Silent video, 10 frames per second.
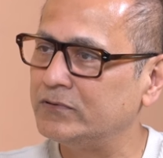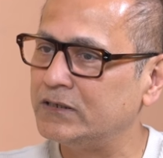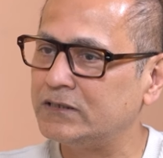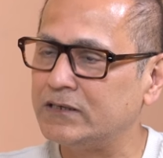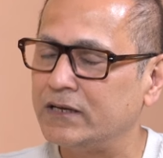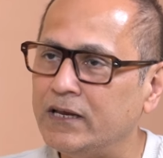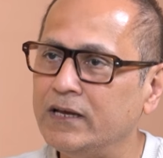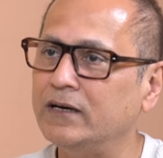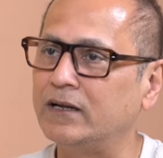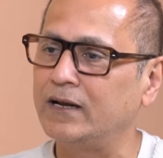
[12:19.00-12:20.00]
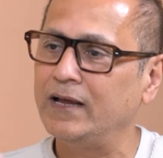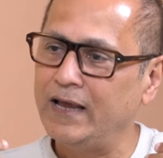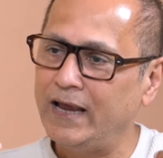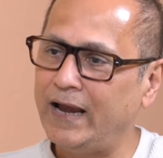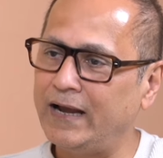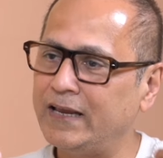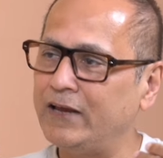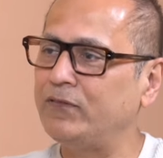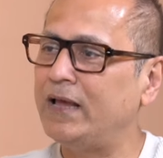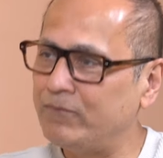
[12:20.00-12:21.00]
just hear and
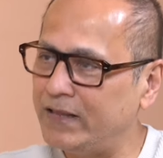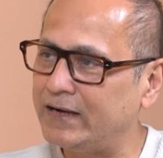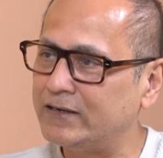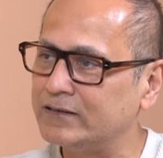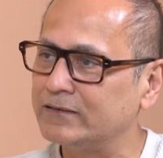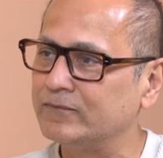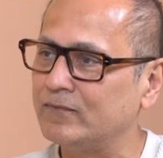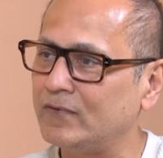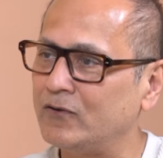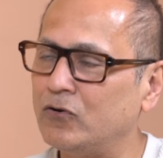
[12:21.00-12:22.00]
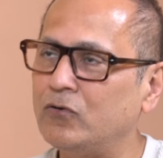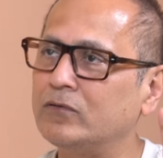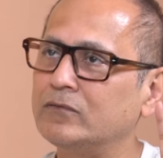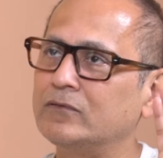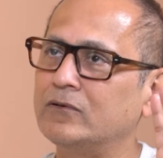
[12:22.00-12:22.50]
give them that, you know,